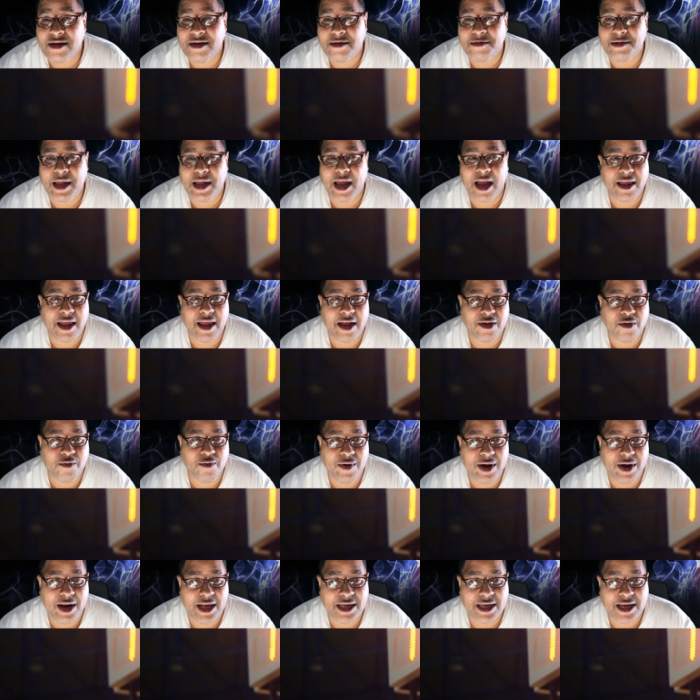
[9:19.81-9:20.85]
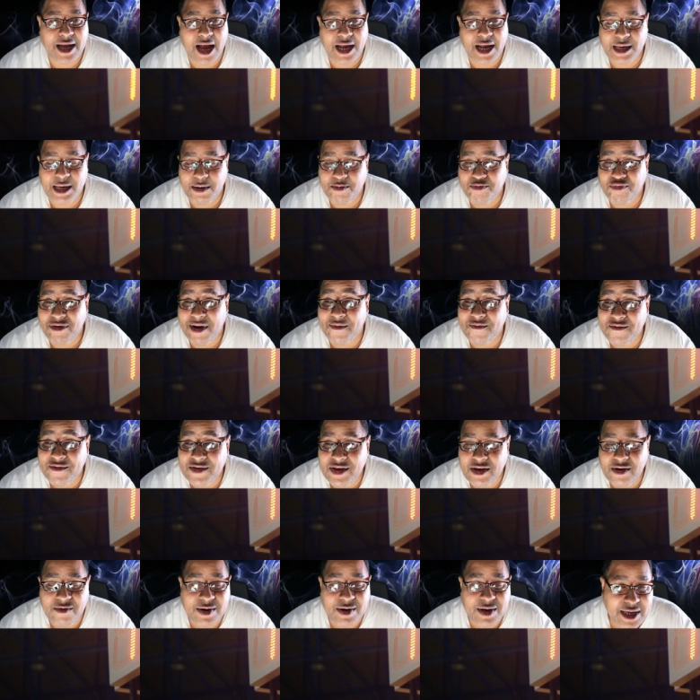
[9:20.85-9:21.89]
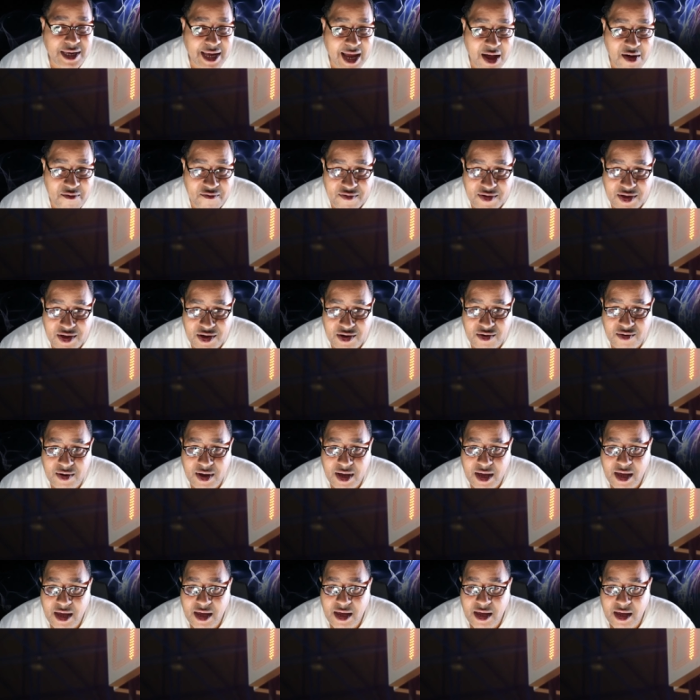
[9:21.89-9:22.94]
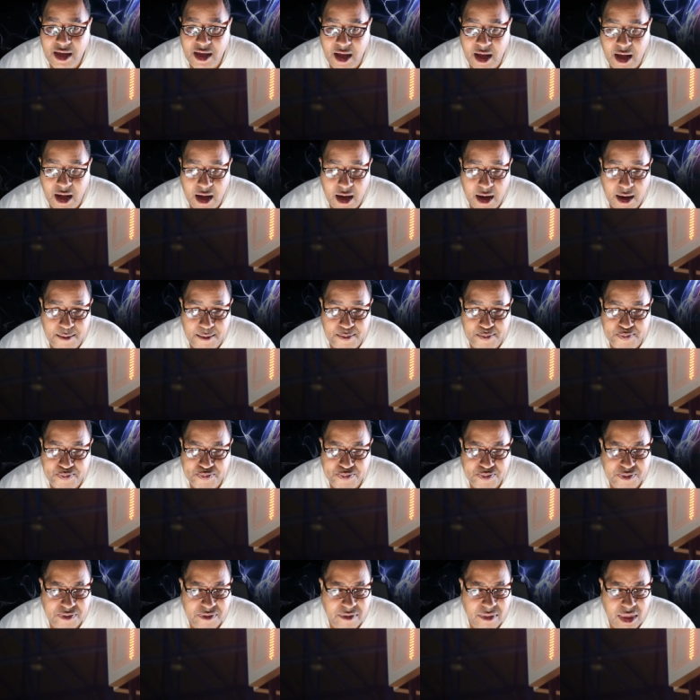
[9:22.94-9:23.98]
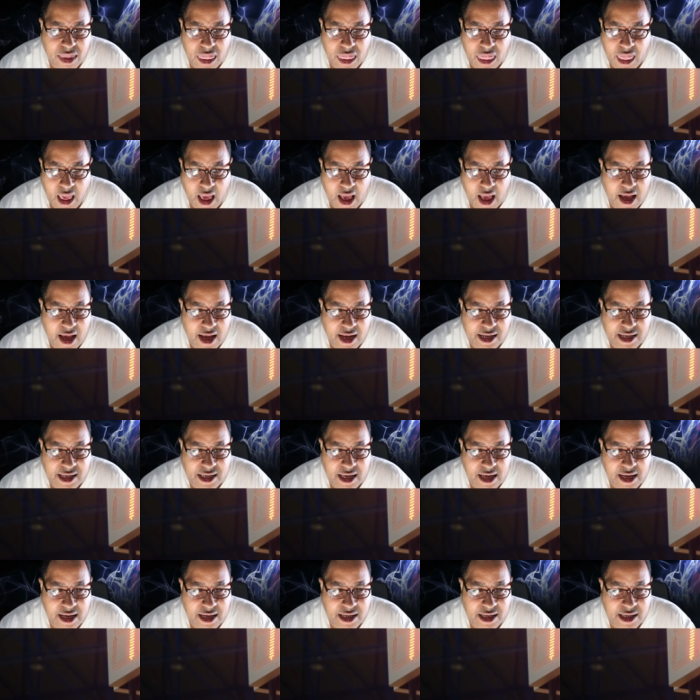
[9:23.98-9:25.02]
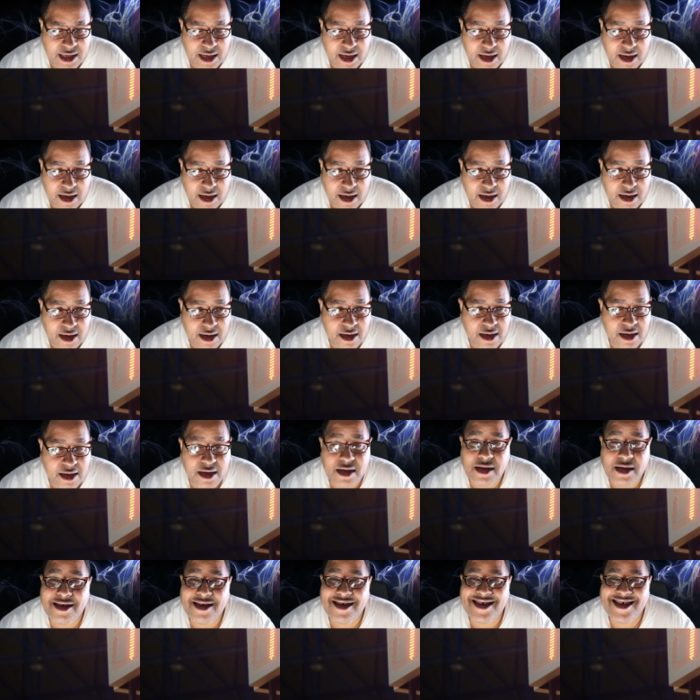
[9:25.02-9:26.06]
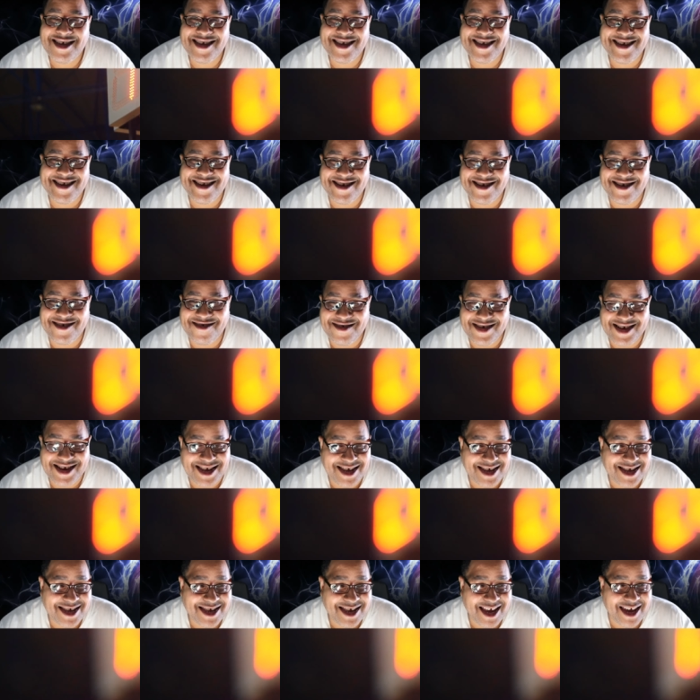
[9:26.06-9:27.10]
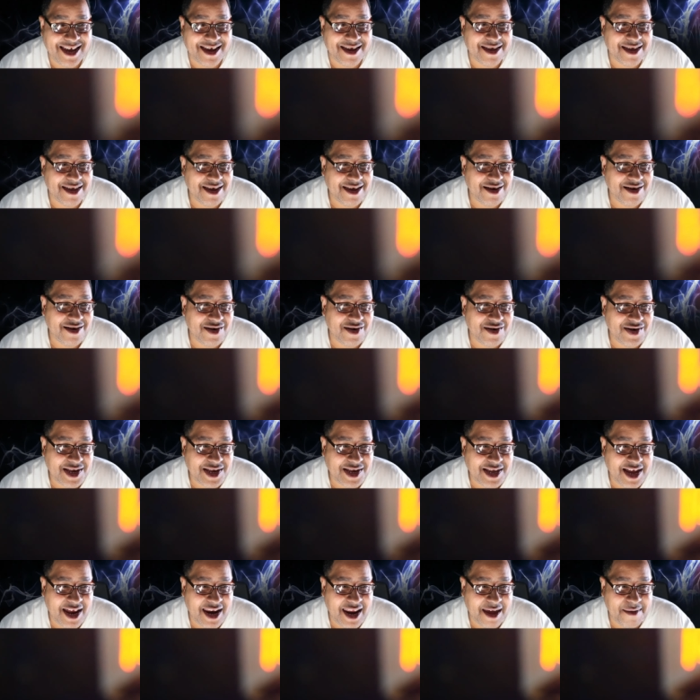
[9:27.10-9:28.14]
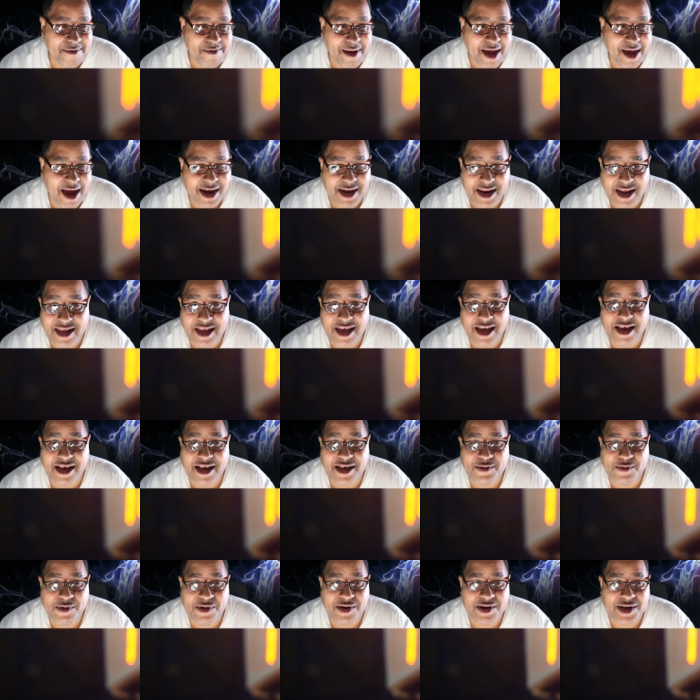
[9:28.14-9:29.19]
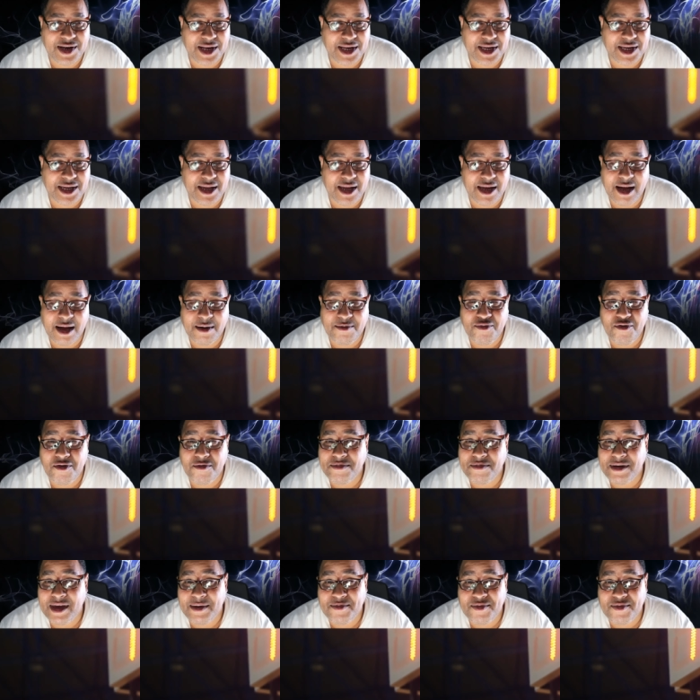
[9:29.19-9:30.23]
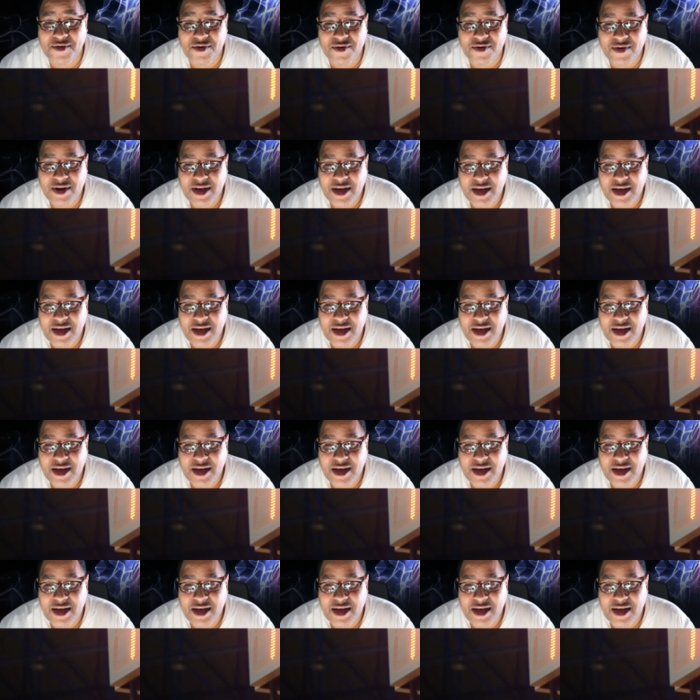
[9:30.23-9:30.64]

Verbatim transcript: They, they, the way these guys can prep for you and scout for you, um, it's it's uh, you know, it's insane. You know, this is not like back in the days where you could just sneak up on people.